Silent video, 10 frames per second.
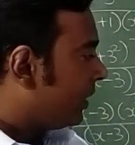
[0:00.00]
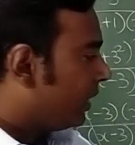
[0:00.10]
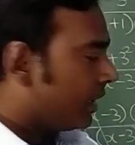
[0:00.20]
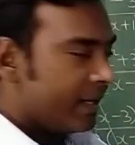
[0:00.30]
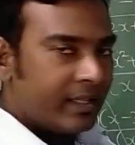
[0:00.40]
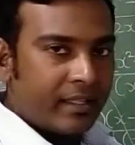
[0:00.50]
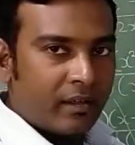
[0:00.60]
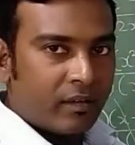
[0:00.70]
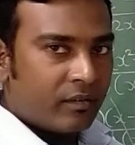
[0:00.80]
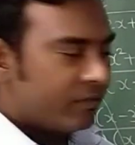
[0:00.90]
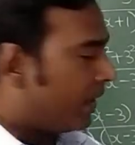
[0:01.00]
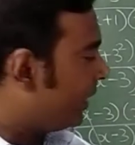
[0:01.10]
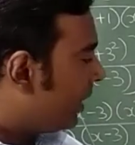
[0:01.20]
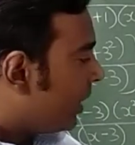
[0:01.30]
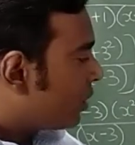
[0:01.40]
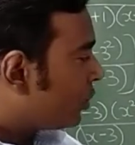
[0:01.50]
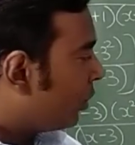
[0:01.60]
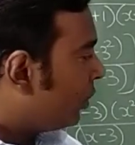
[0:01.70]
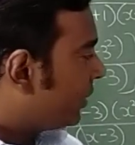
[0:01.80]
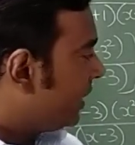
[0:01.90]
Here and here. Fine.
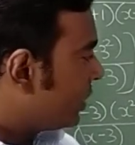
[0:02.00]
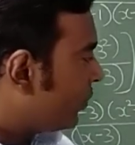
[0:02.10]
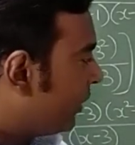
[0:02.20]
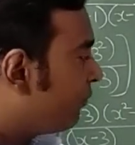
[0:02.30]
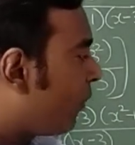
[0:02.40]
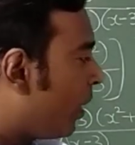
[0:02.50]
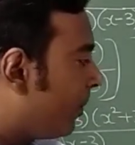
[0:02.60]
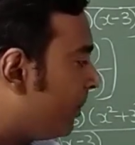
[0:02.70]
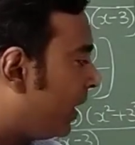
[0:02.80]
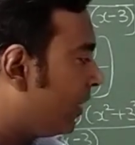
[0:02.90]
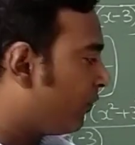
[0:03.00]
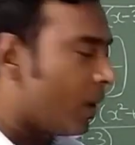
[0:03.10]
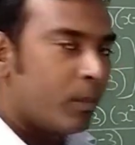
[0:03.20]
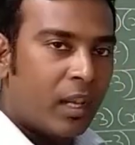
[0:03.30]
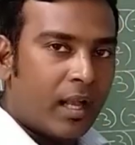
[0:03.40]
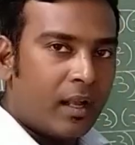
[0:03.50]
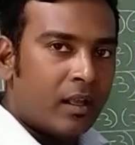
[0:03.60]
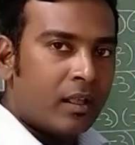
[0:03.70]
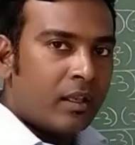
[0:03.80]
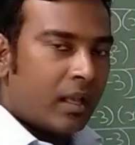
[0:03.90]
So this will form a formula.
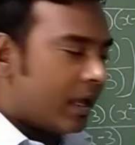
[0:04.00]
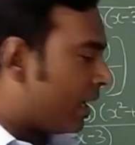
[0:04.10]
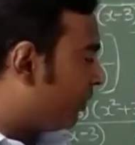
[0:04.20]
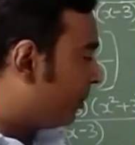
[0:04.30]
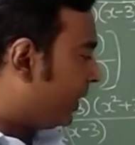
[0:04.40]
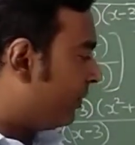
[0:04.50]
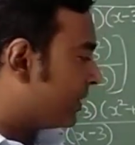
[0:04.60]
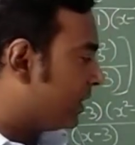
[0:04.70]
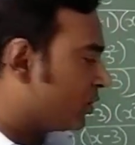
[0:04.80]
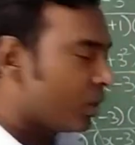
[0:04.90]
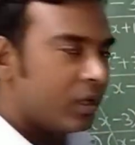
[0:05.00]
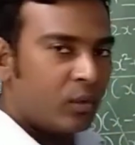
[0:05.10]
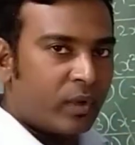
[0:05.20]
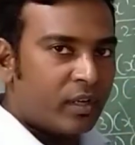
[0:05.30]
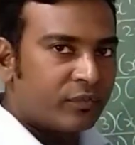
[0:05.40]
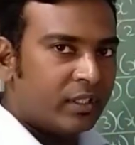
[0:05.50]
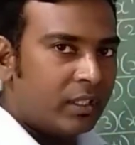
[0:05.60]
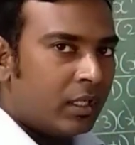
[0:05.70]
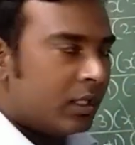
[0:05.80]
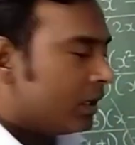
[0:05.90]
I have previously solved one of the
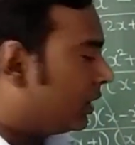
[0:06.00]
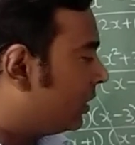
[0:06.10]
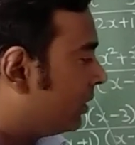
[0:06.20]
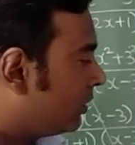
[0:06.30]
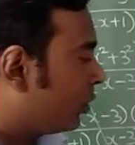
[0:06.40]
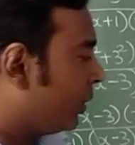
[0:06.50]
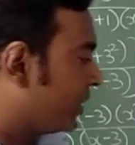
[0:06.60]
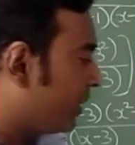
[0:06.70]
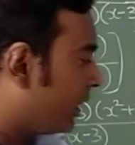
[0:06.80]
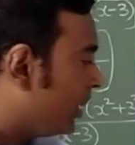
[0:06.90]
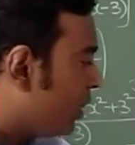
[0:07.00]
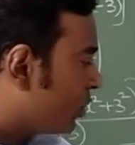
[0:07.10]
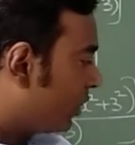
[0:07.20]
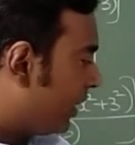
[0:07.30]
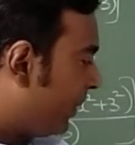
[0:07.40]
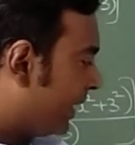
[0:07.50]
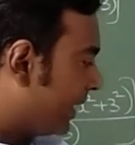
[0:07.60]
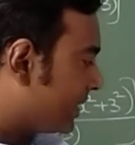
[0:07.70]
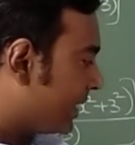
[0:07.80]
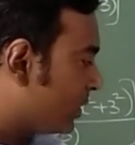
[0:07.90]
question. So limit
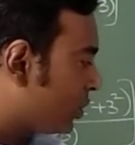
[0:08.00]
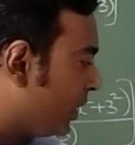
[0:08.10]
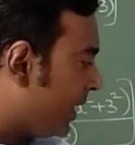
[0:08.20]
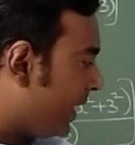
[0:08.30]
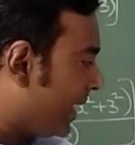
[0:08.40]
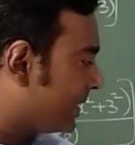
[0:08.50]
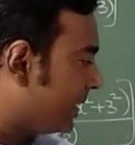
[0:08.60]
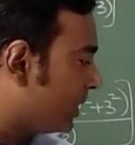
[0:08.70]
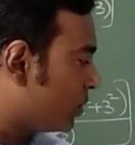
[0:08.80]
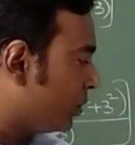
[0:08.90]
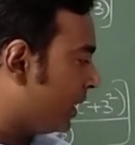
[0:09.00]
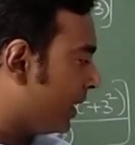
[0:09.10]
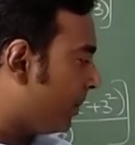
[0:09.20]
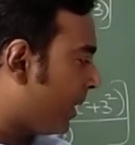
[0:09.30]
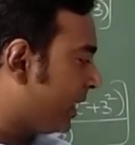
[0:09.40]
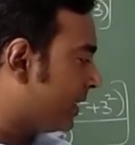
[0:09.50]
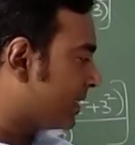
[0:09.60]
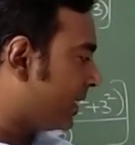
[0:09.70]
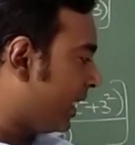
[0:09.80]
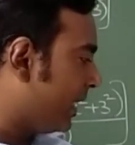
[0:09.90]
x tends to a, x raised to n minus
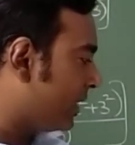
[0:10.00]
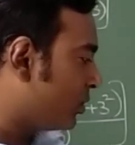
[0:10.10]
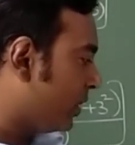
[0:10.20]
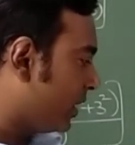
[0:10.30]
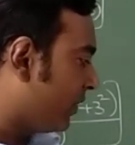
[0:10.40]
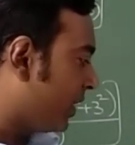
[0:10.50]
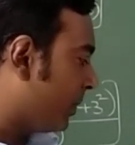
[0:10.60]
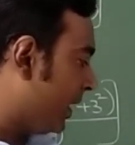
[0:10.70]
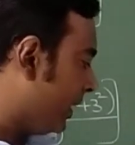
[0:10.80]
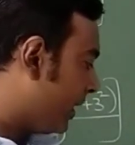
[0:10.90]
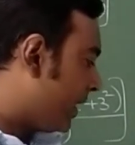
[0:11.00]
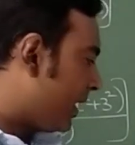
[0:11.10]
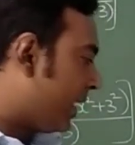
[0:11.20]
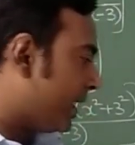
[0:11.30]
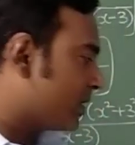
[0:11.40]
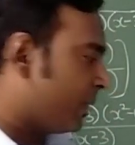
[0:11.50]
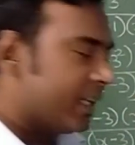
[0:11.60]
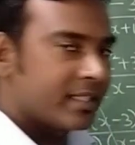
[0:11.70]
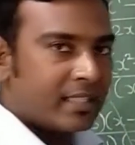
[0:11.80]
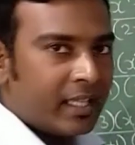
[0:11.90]
a raised to n divided by x
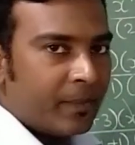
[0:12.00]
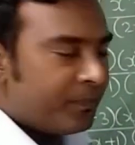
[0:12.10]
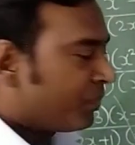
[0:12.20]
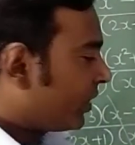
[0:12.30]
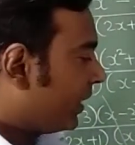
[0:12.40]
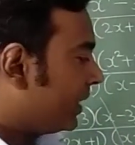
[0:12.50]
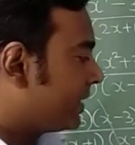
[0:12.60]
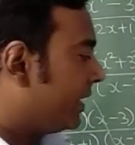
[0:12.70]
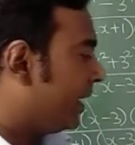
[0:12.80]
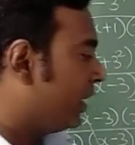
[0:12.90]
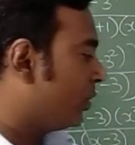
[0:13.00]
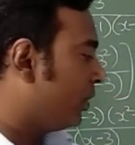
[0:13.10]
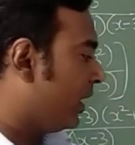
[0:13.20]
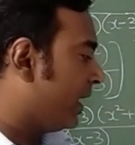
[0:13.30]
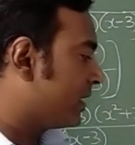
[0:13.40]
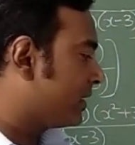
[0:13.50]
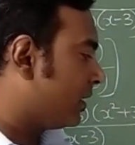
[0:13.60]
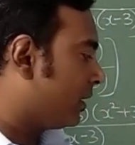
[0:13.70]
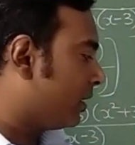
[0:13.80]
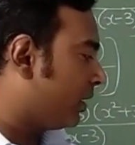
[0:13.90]
minus a. That is n into x
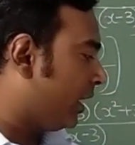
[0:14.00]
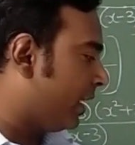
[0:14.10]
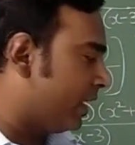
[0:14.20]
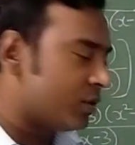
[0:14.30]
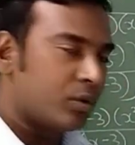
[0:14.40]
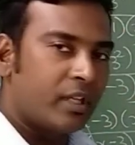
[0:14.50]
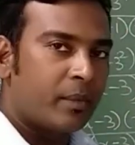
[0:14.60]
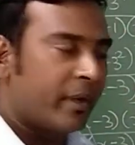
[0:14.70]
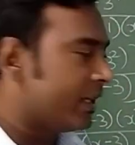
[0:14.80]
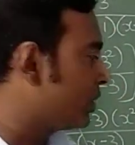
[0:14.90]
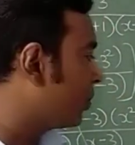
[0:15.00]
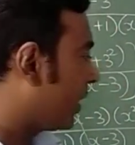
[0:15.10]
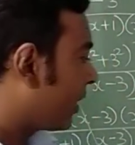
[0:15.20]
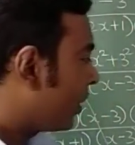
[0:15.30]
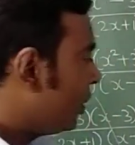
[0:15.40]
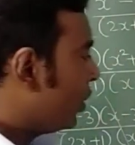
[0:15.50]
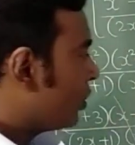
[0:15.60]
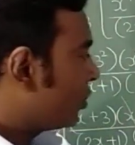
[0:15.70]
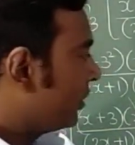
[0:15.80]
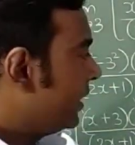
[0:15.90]
a raised to n minus 1.
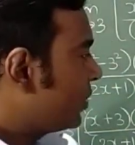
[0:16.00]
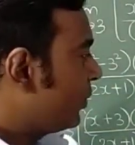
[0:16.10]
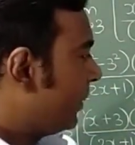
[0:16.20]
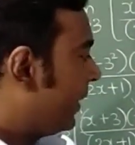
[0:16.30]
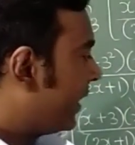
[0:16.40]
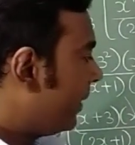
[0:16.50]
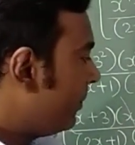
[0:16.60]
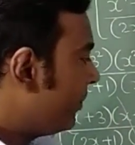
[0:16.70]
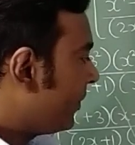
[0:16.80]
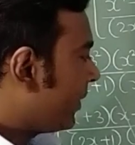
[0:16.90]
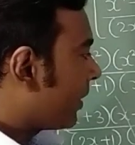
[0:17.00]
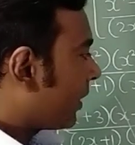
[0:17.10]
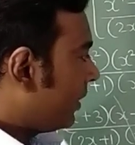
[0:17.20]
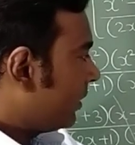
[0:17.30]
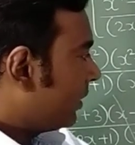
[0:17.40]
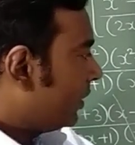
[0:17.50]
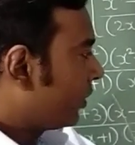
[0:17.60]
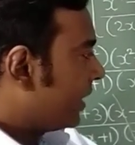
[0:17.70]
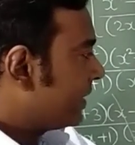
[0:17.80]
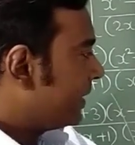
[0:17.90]
So this will become,
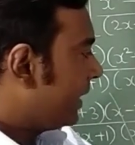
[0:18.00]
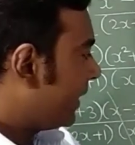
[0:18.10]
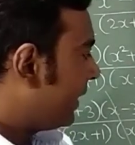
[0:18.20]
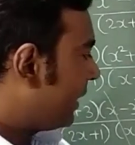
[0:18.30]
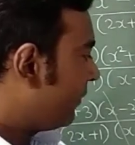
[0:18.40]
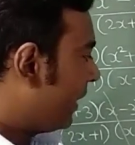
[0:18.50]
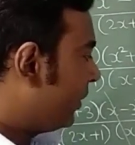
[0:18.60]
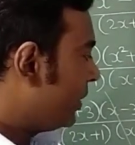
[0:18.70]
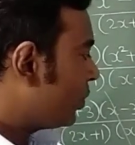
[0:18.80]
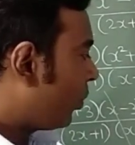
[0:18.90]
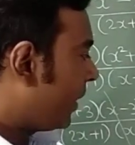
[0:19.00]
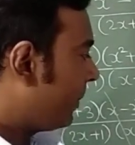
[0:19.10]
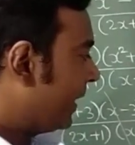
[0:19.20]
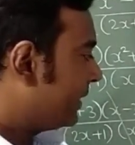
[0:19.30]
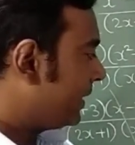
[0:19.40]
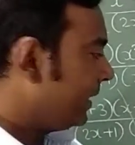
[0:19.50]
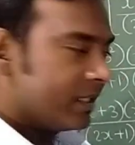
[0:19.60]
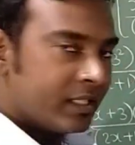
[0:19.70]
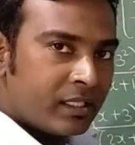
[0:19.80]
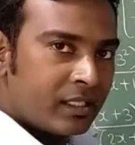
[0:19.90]
you can see here n value is 1 by 3,